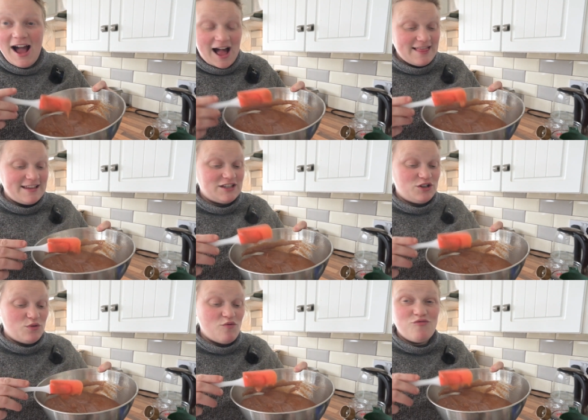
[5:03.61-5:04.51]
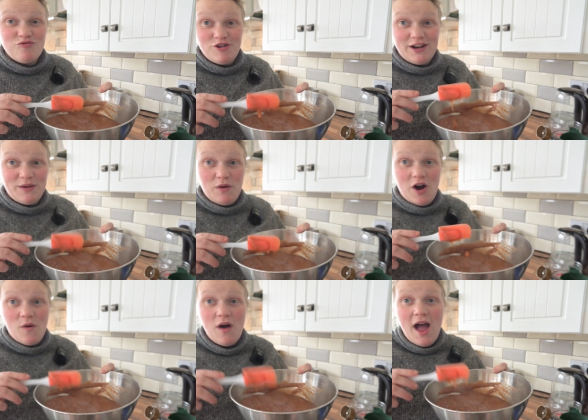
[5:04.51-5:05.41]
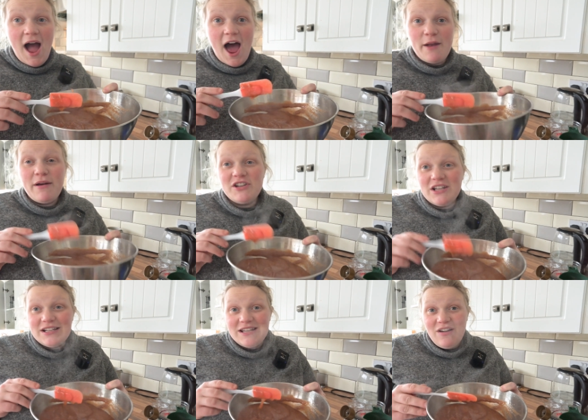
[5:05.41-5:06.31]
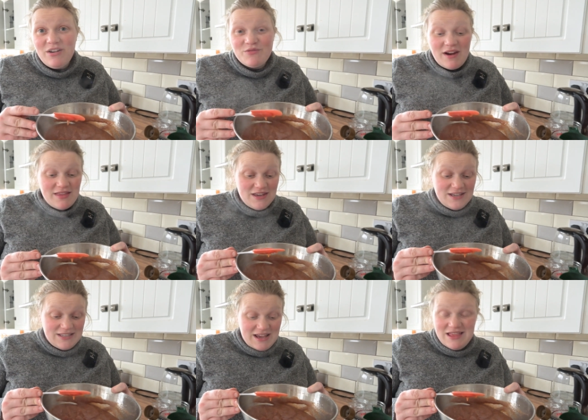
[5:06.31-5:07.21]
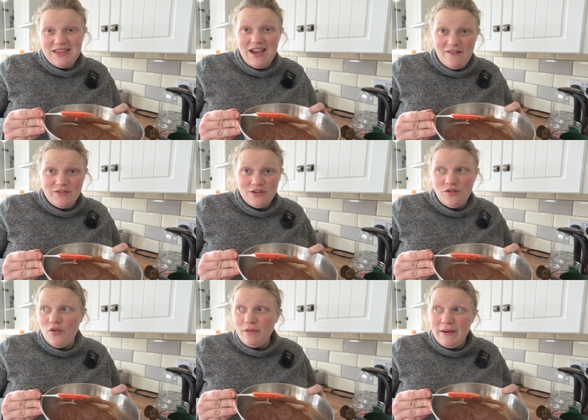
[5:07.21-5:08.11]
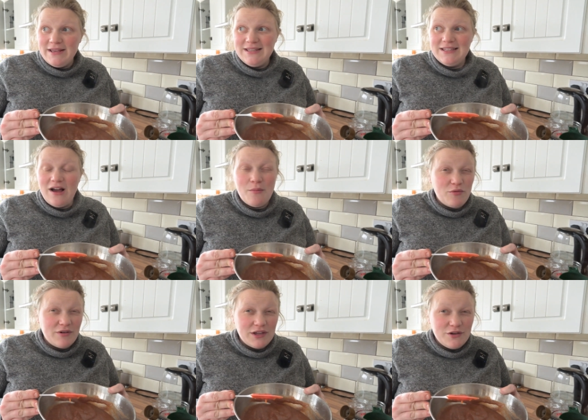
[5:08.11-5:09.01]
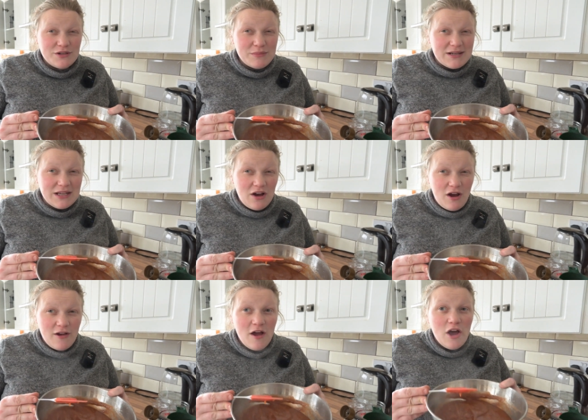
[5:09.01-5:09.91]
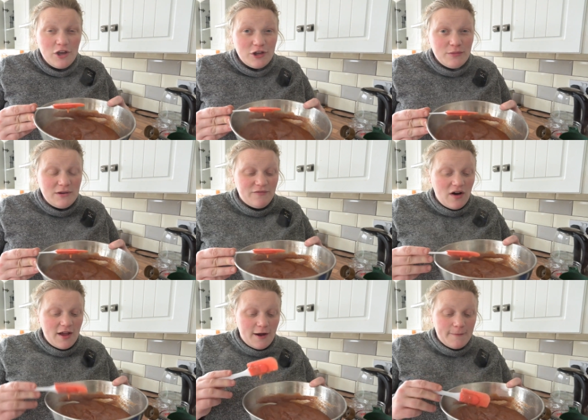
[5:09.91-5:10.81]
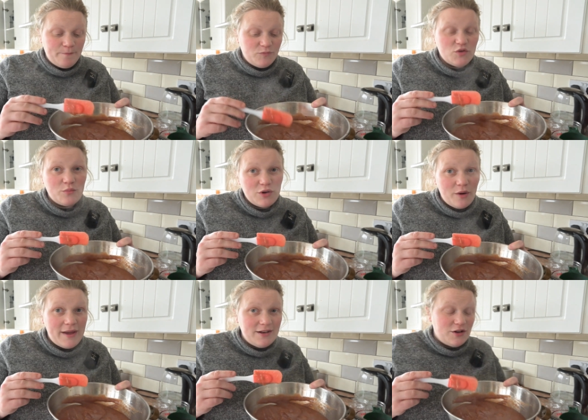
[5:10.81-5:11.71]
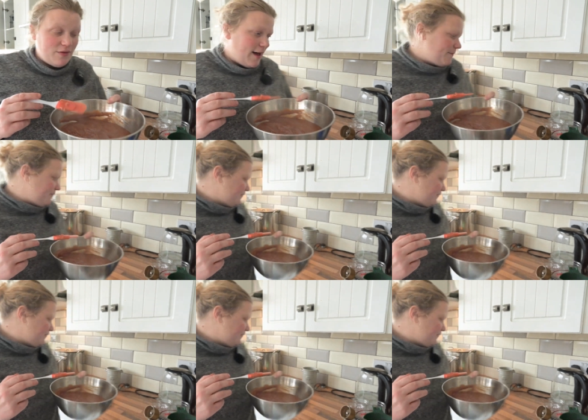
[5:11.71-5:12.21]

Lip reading: I think it's going to do really well. And I'm actually going to dehydrate this in the oven on the basis that I'm already using my humidifier. So I'm going to go ahead and do that.